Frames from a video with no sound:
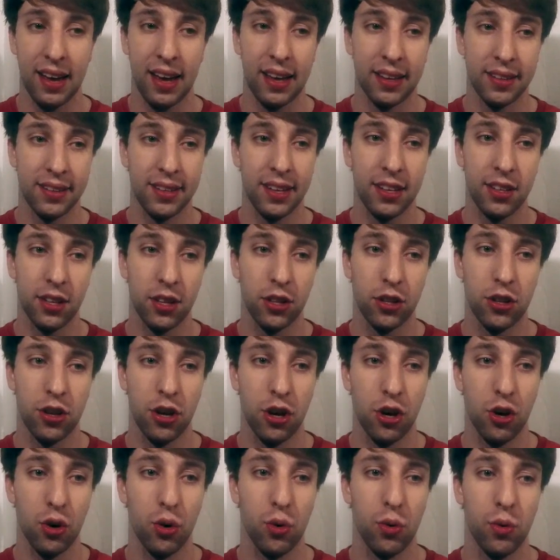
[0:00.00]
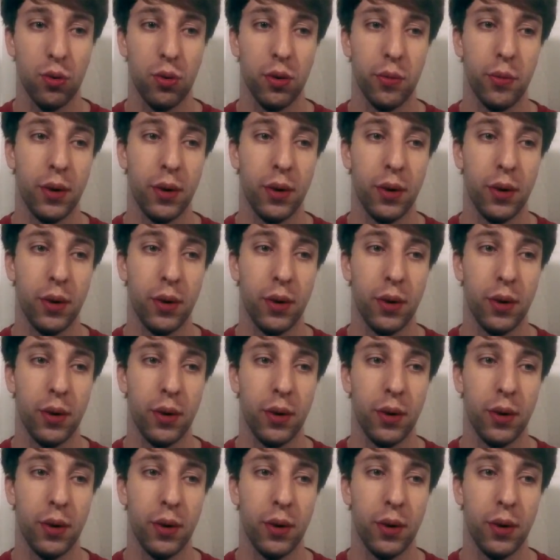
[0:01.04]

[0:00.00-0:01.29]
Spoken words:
and Season 2